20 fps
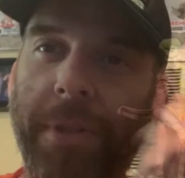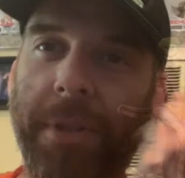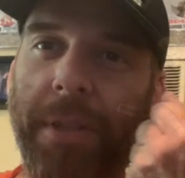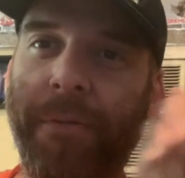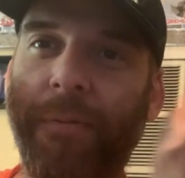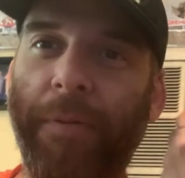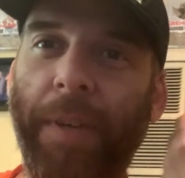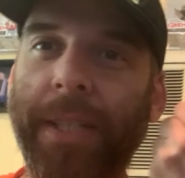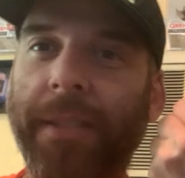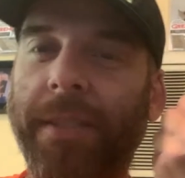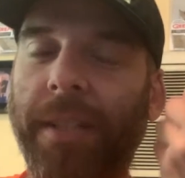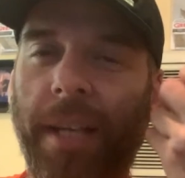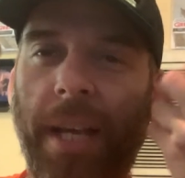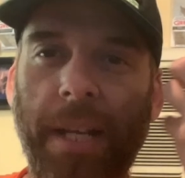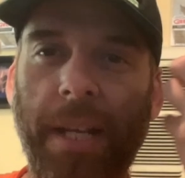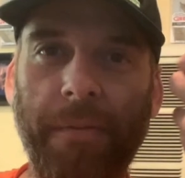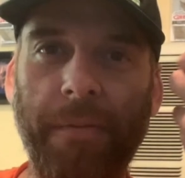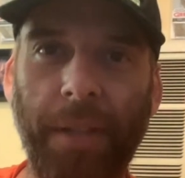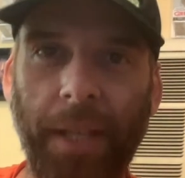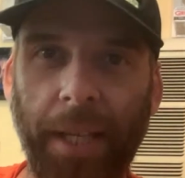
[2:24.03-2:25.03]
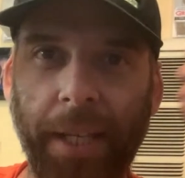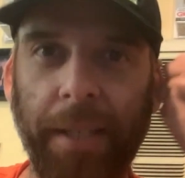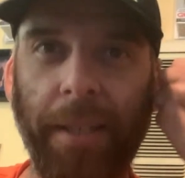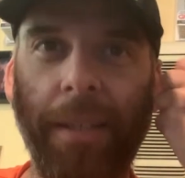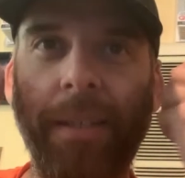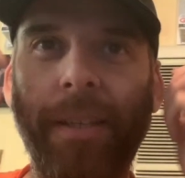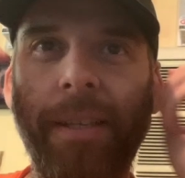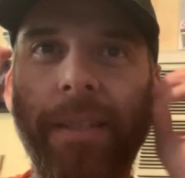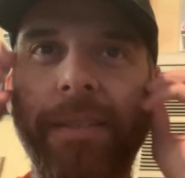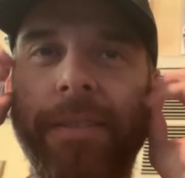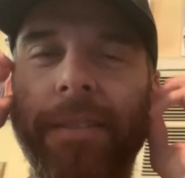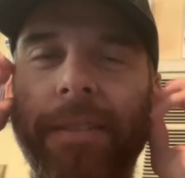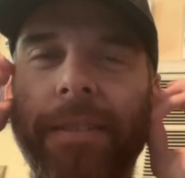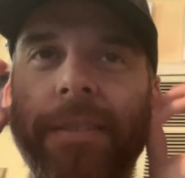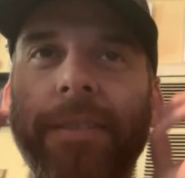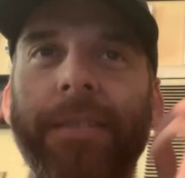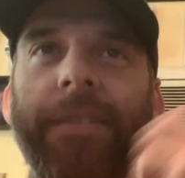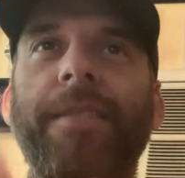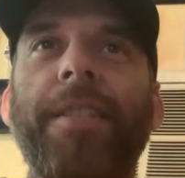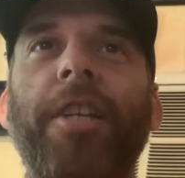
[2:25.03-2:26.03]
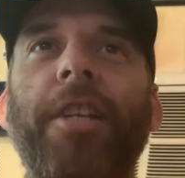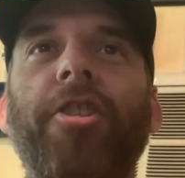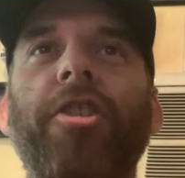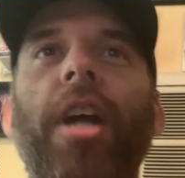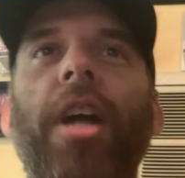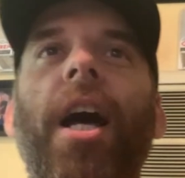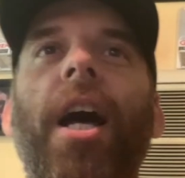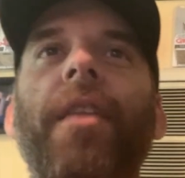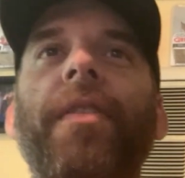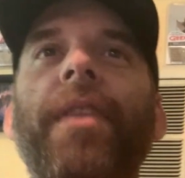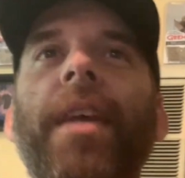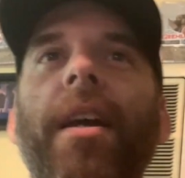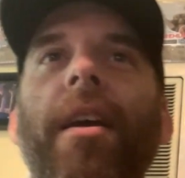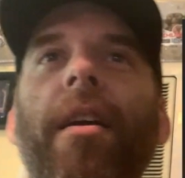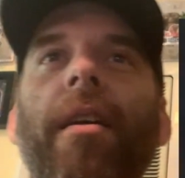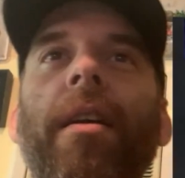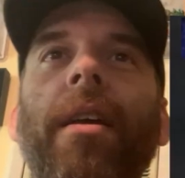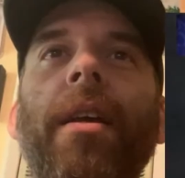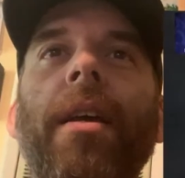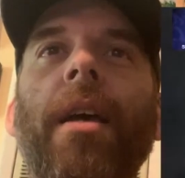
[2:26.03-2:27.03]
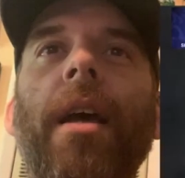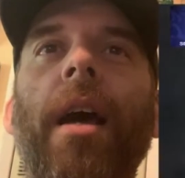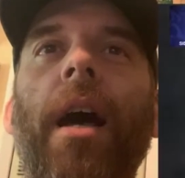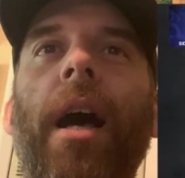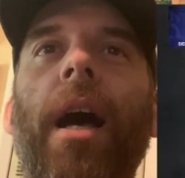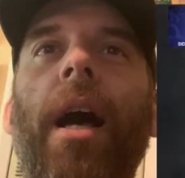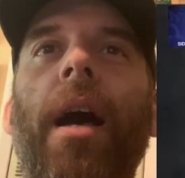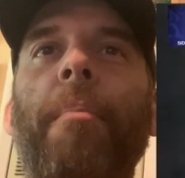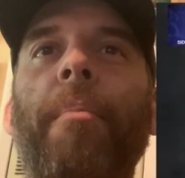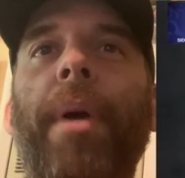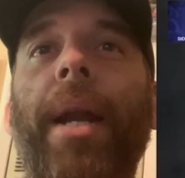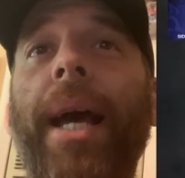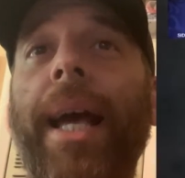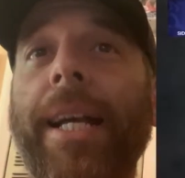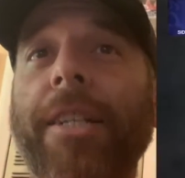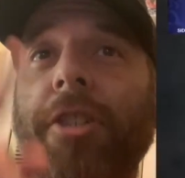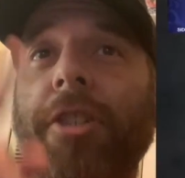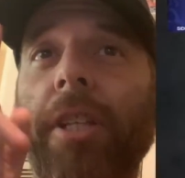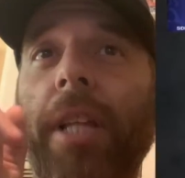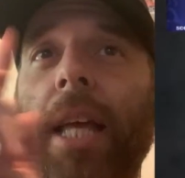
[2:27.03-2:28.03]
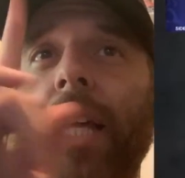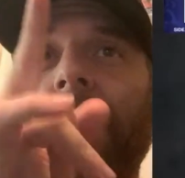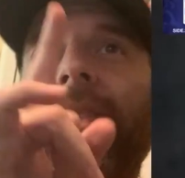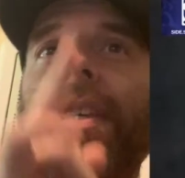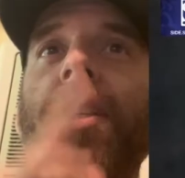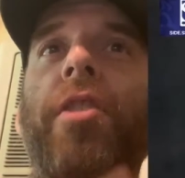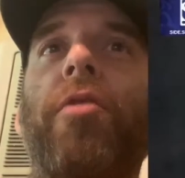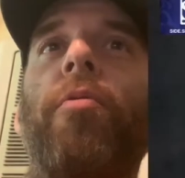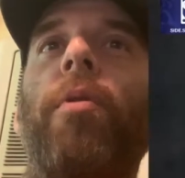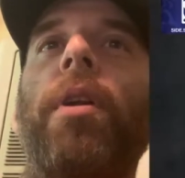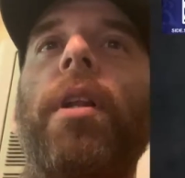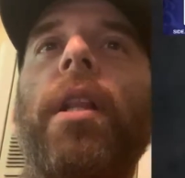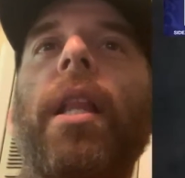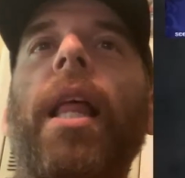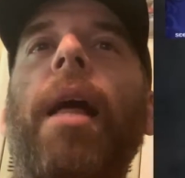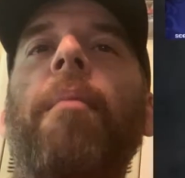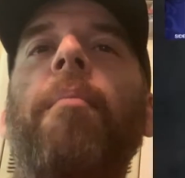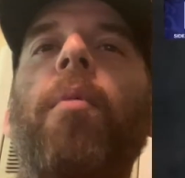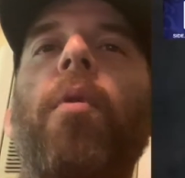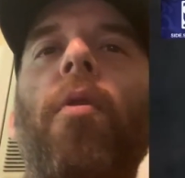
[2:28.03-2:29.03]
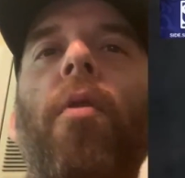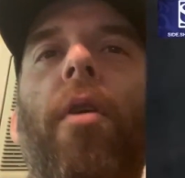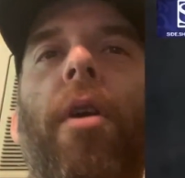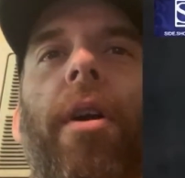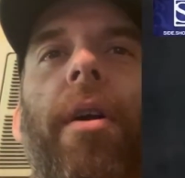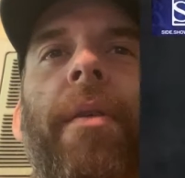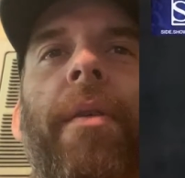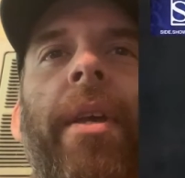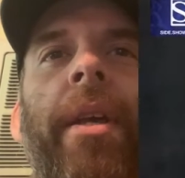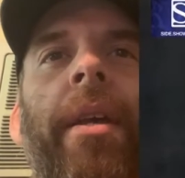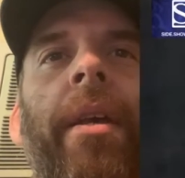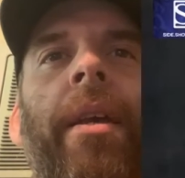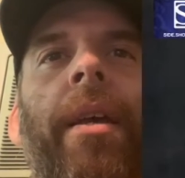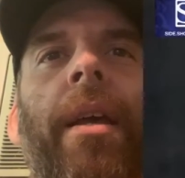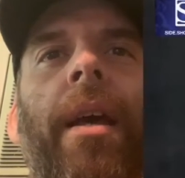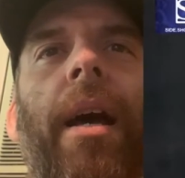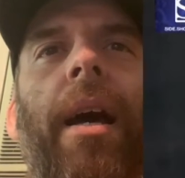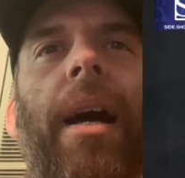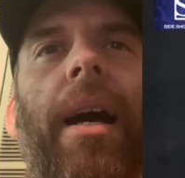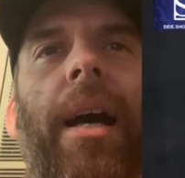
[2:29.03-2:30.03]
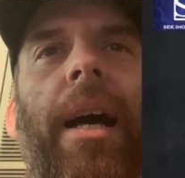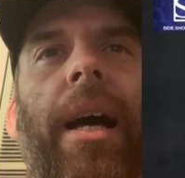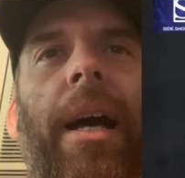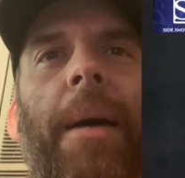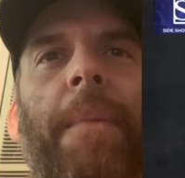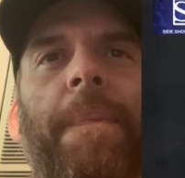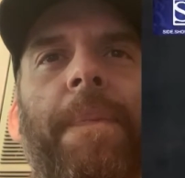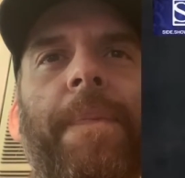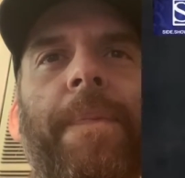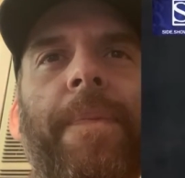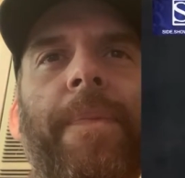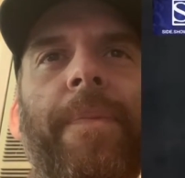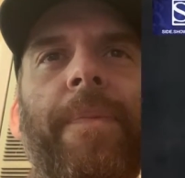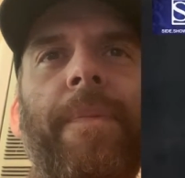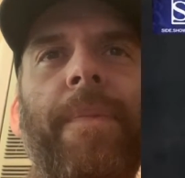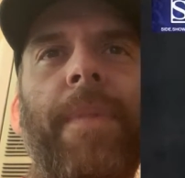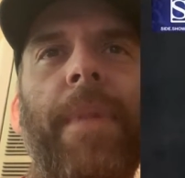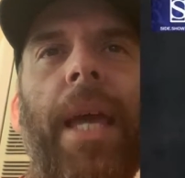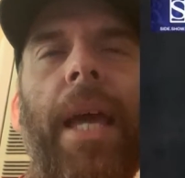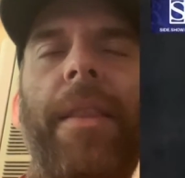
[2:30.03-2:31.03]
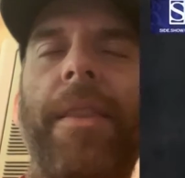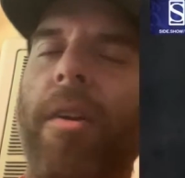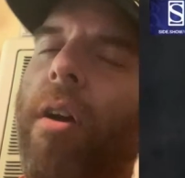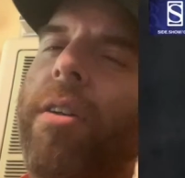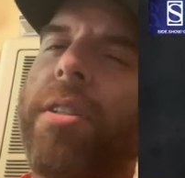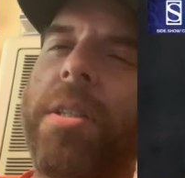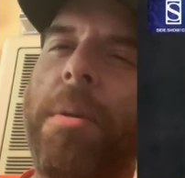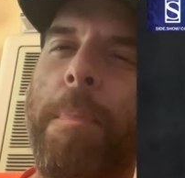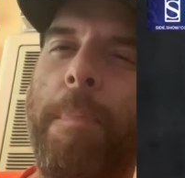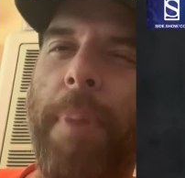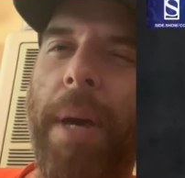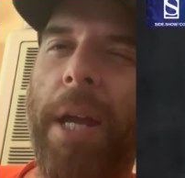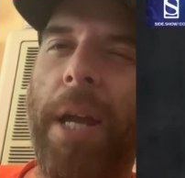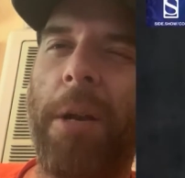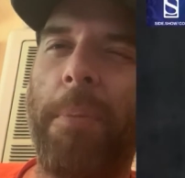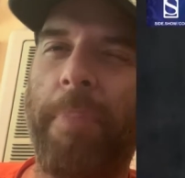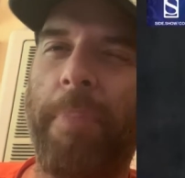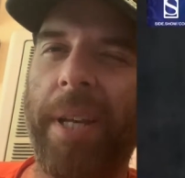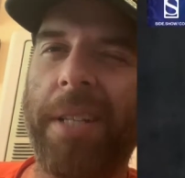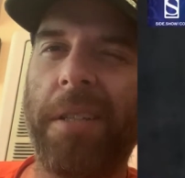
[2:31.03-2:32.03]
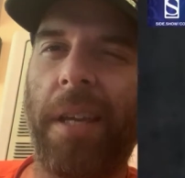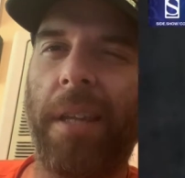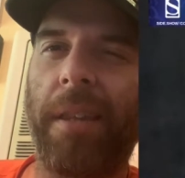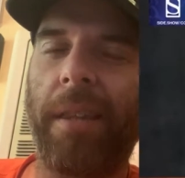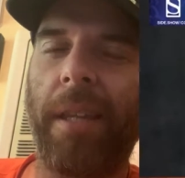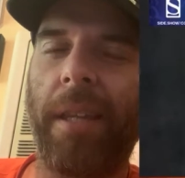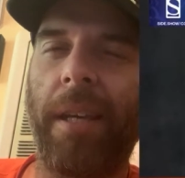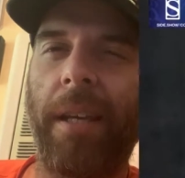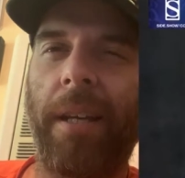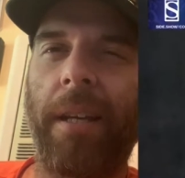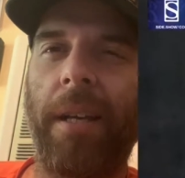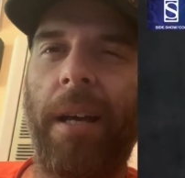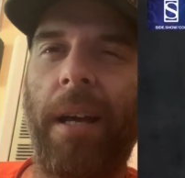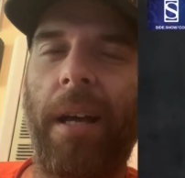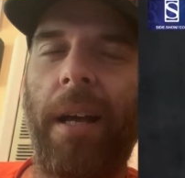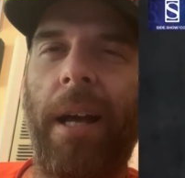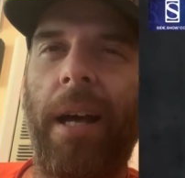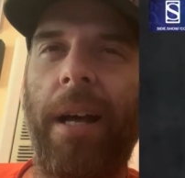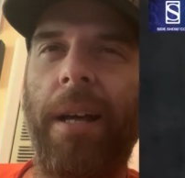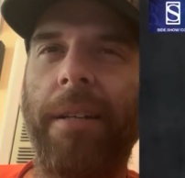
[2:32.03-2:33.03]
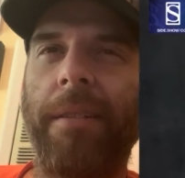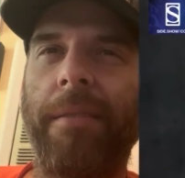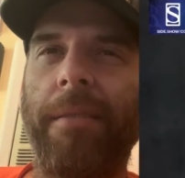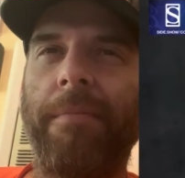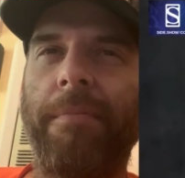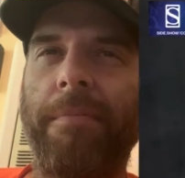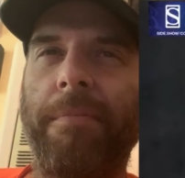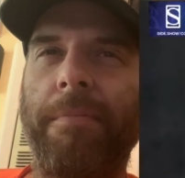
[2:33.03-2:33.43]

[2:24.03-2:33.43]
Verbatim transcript: with the face that kind of like is, is stitched on there. Um, but I actually like this one a lot more. Um, and there are some better picks, I think, uh, on